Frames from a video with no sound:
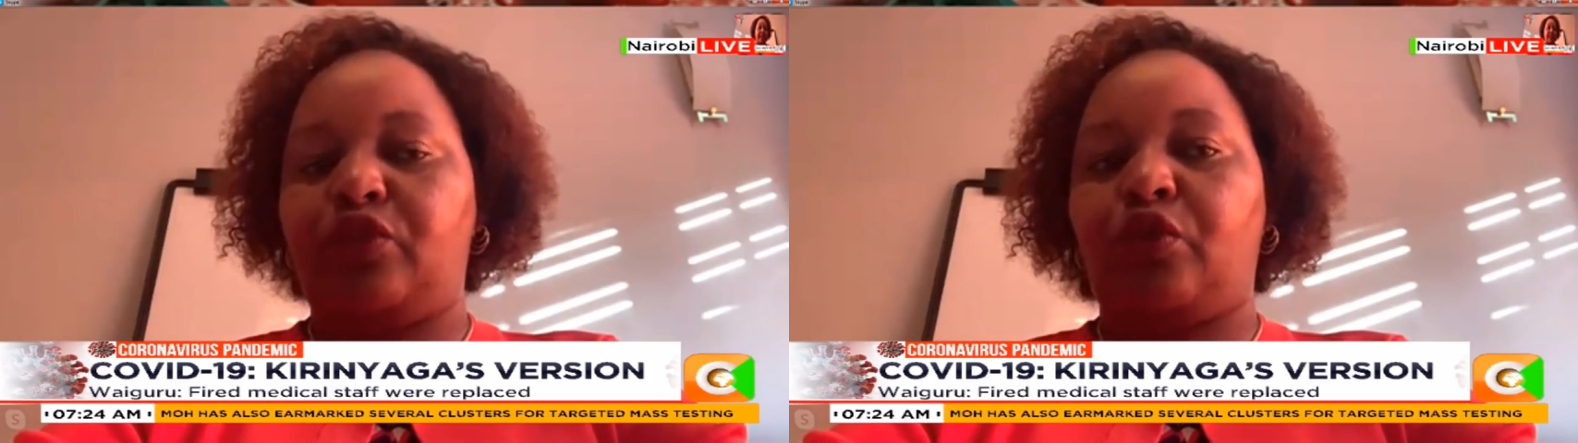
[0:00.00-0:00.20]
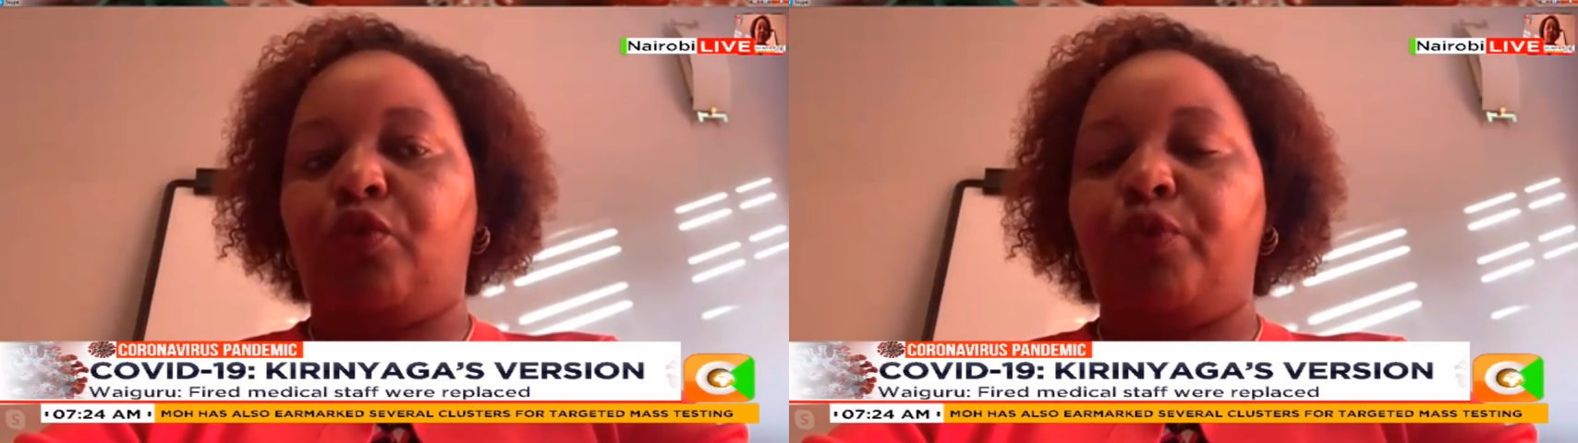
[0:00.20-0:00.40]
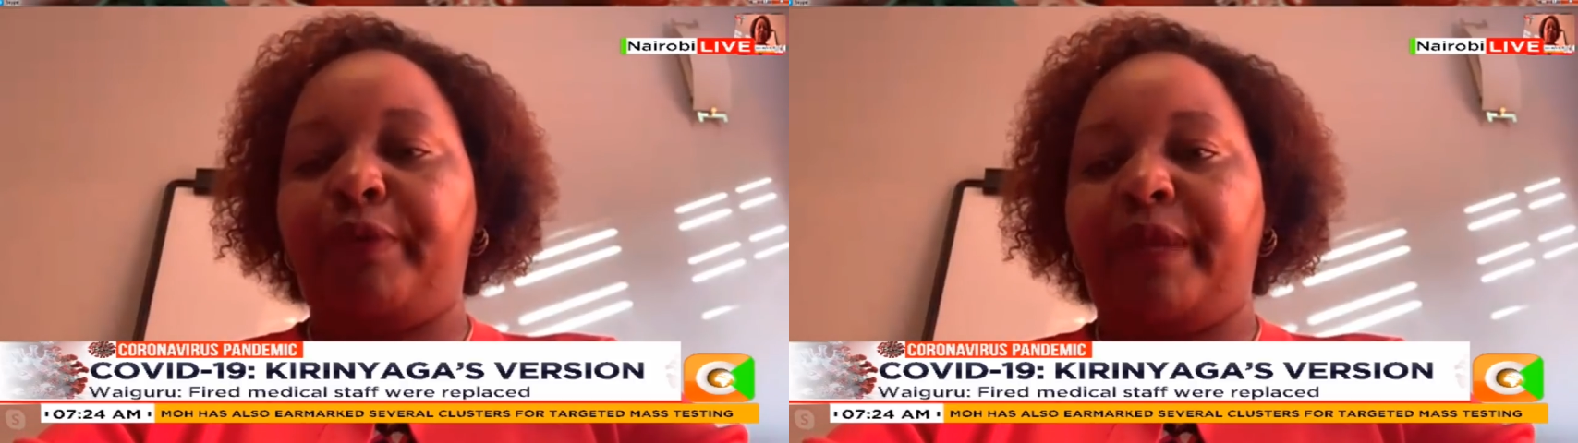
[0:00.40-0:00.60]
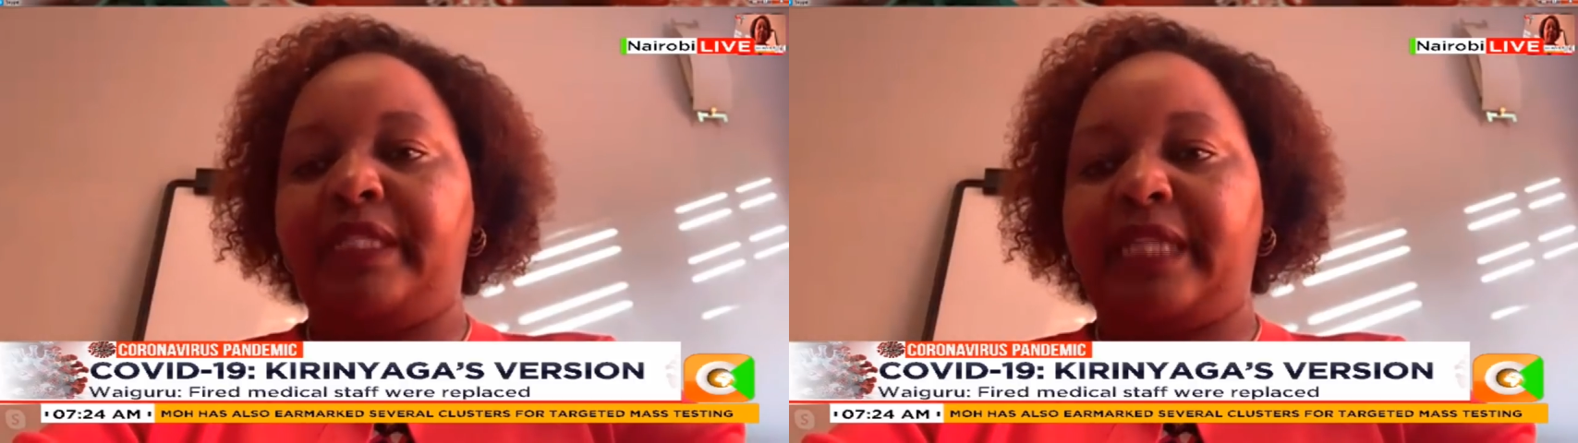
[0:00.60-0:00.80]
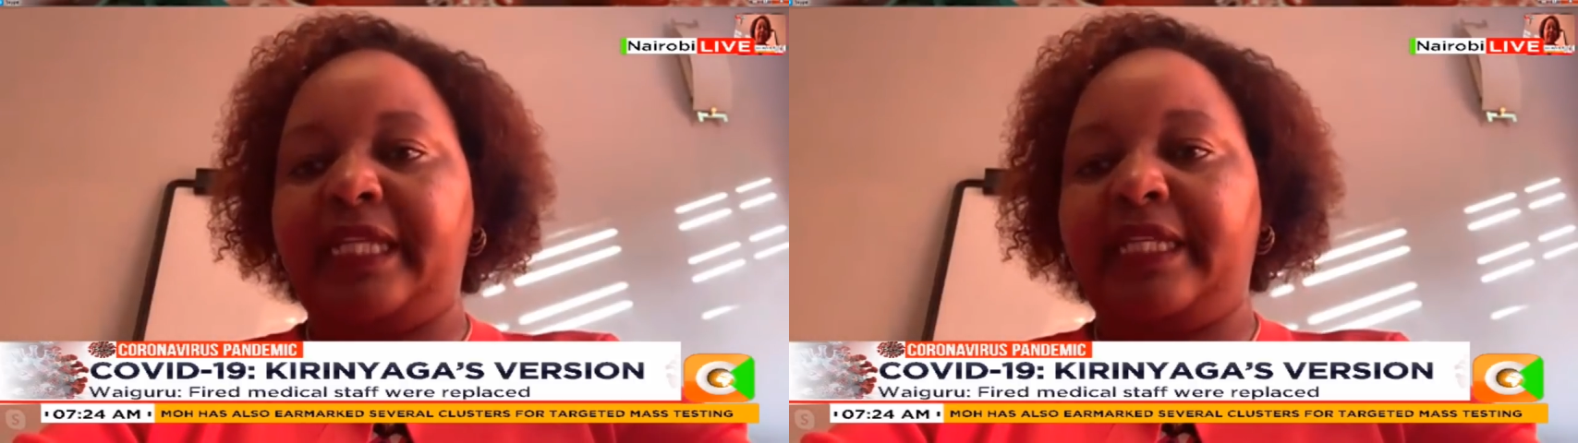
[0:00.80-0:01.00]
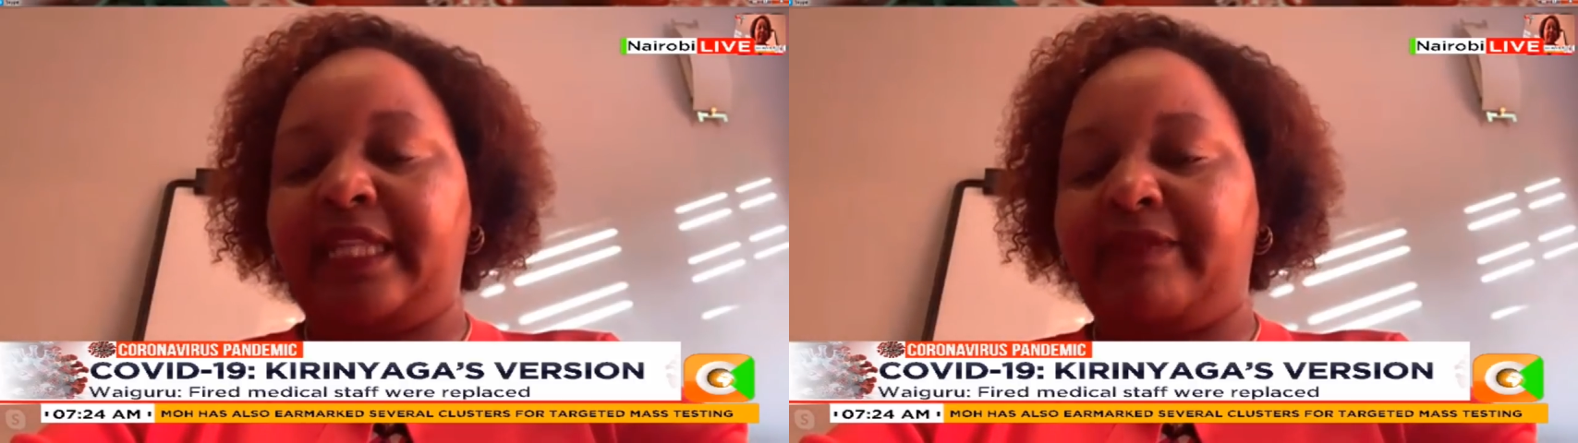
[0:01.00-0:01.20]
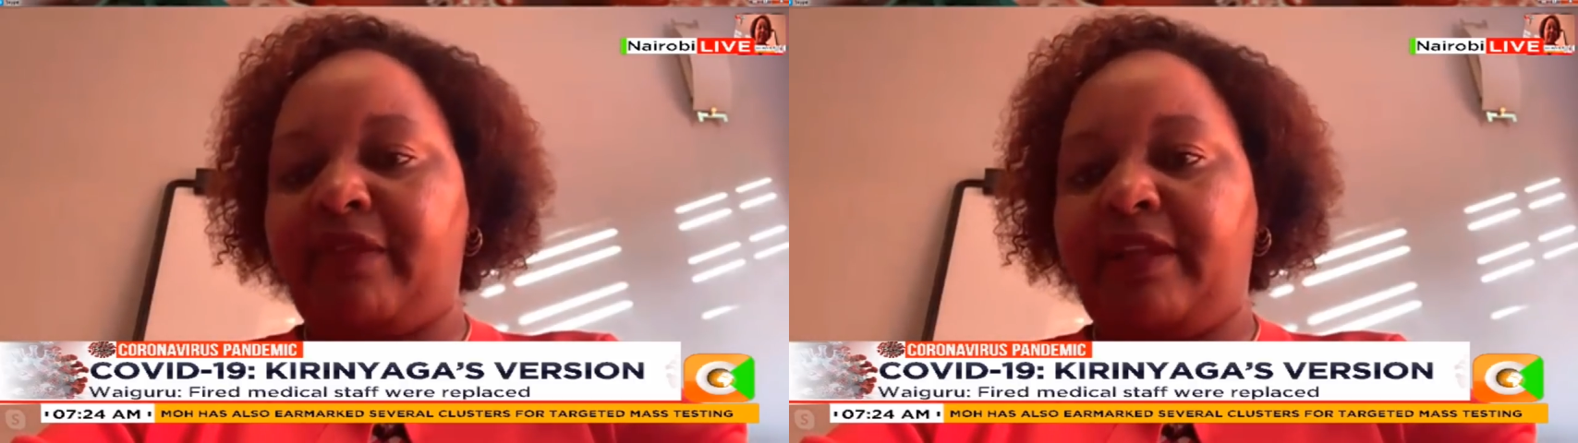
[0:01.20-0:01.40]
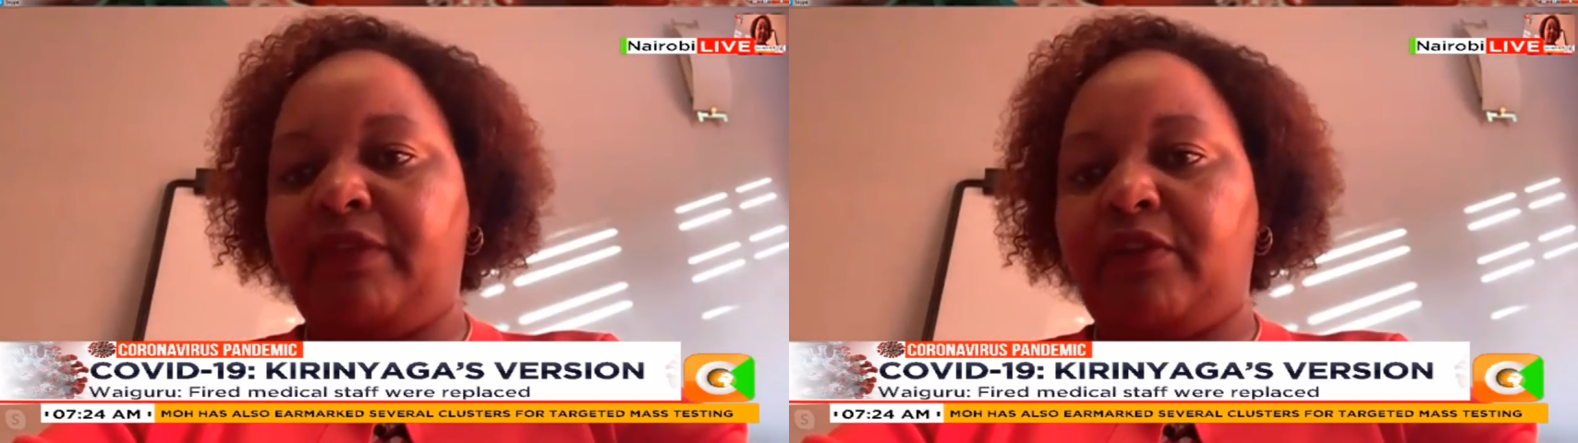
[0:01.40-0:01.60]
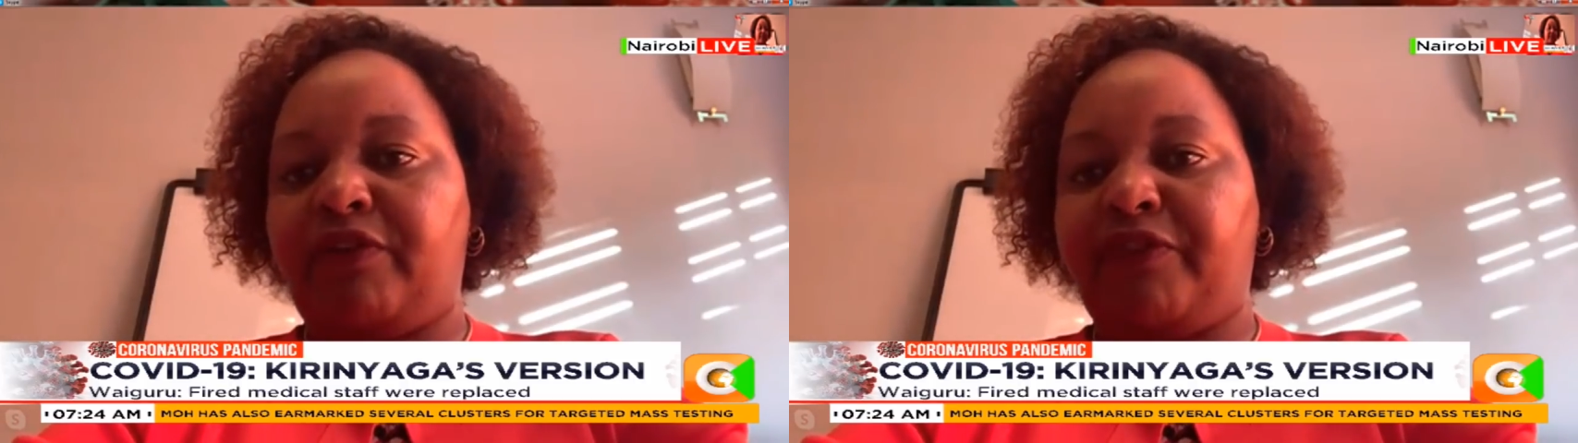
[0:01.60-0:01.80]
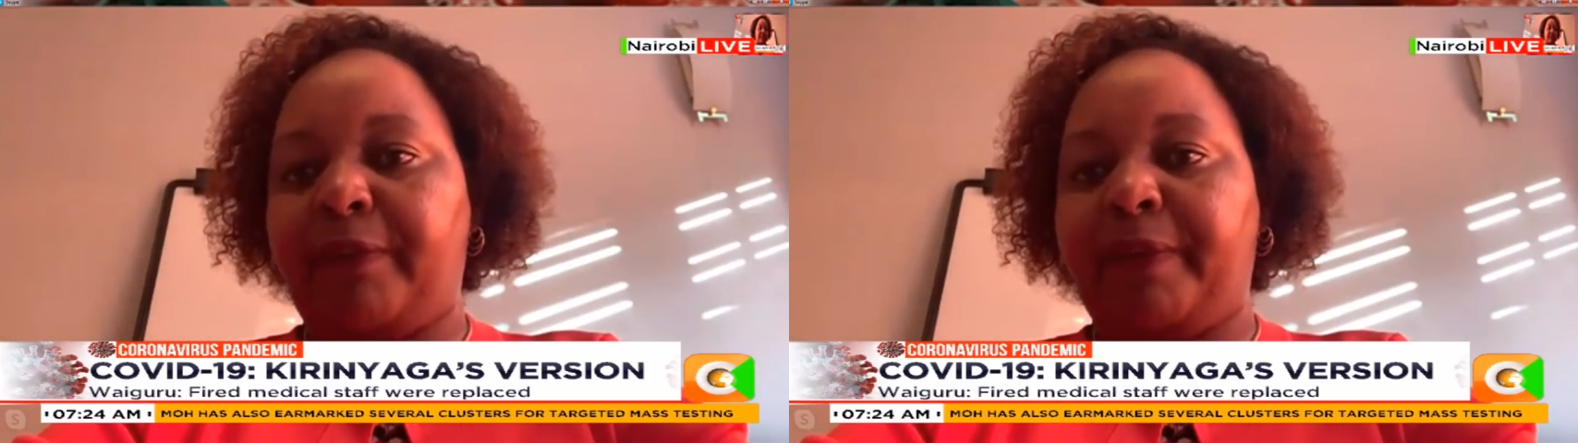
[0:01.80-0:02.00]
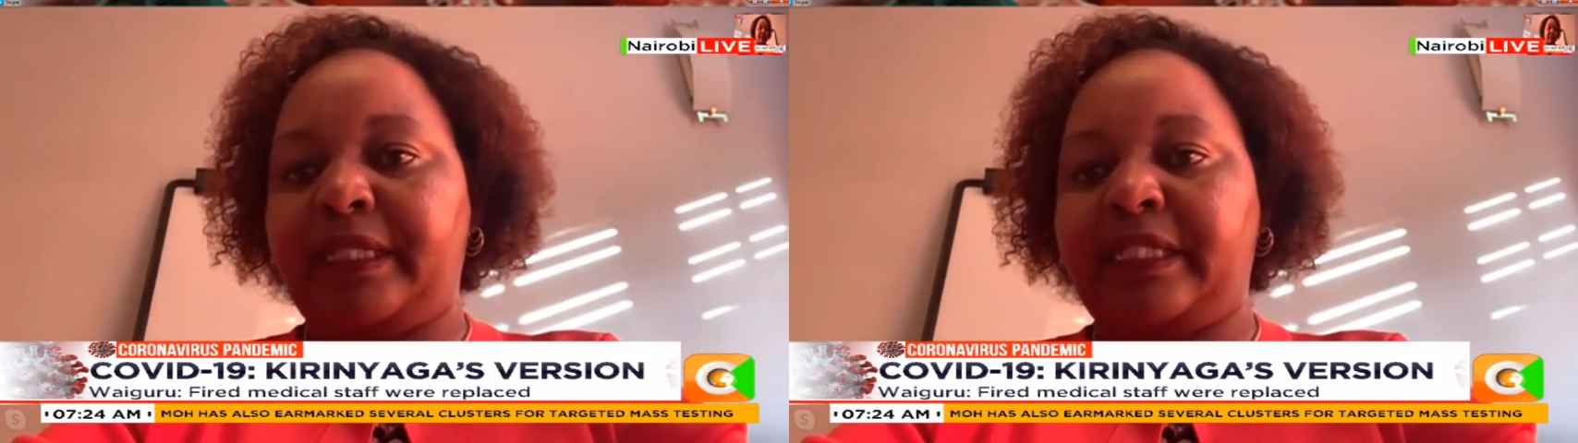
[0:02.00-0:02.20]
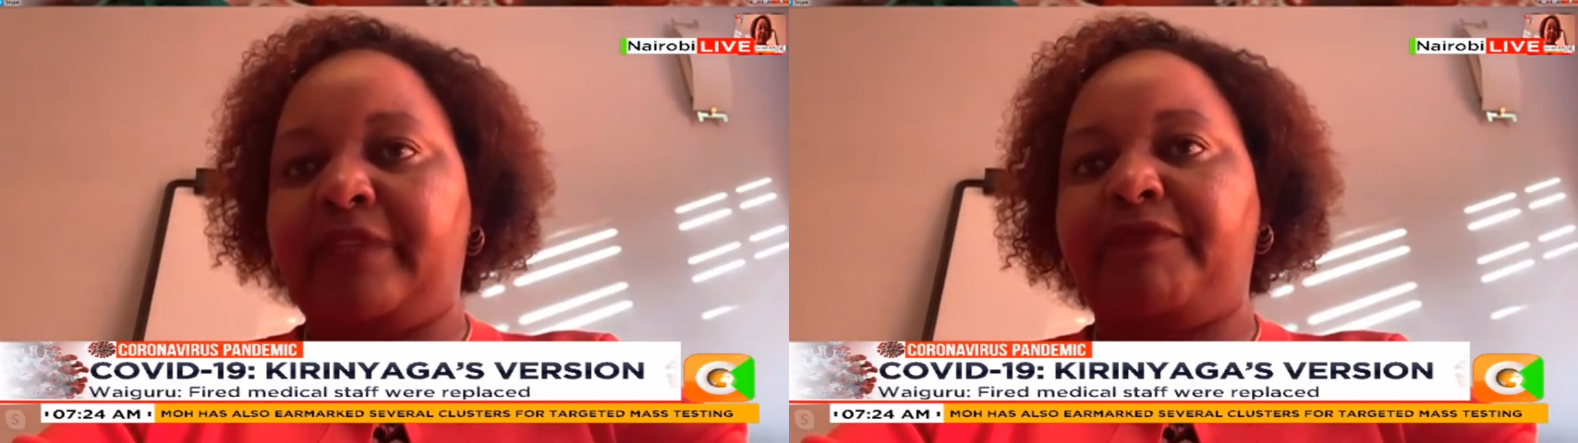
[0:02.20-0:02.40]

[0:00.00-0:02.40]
So we maintained the level of capacity.